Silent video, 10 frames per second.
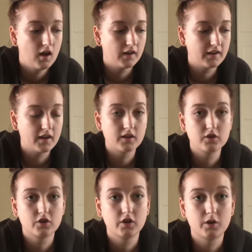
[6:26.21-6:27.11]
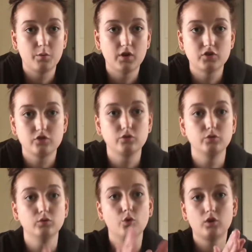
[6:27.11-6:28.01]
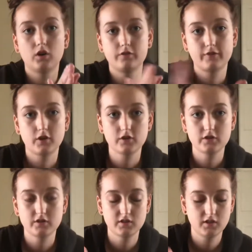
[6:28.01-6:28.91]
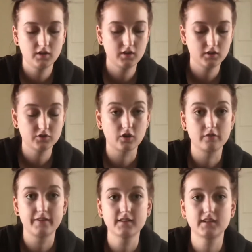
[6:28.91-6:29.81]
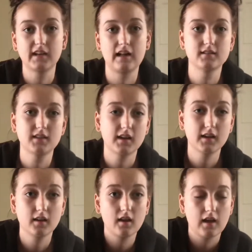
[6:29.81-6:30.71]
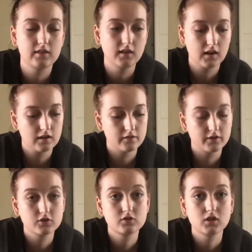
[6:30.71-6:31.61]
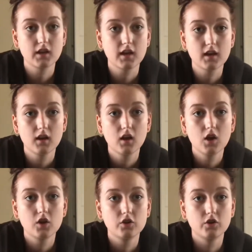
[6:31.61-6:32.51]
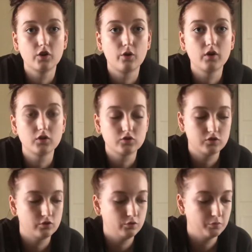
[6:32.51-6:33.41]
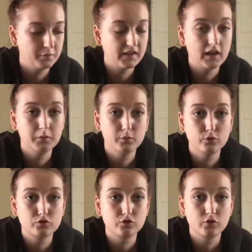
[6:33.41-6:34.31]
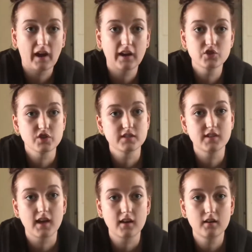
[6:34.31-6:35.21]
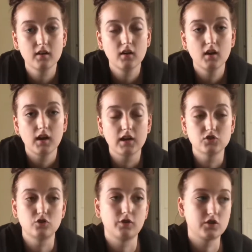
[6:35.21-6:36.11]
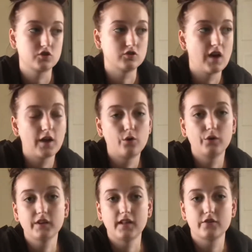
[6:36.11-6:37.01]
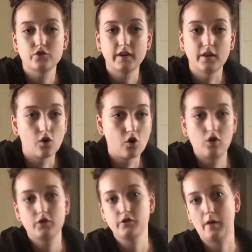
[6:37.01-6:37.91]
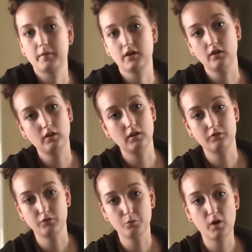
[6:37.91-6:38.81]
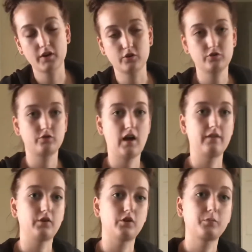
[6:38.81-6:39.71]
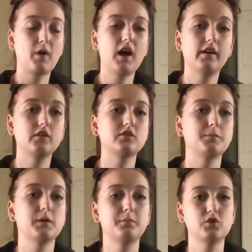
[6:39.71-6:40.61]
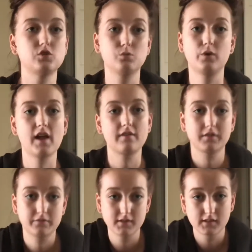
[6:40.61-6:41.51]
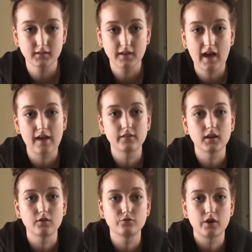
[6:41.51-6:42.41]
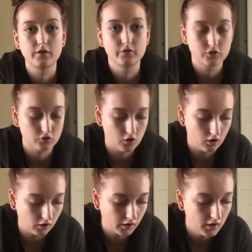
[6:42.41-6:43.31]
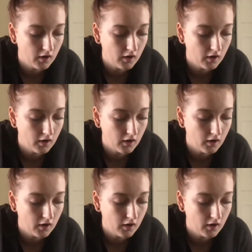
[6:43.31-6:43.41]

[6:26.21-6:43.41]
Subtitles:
Again, you're gonna want to lure first, start phasing it out second, and then eventually you're going to be able to actually take it so that you're not holding that treat at all. I mean, if you want, you'll still have it in your pocket or something, but you won't have to physically have it in front of your dog.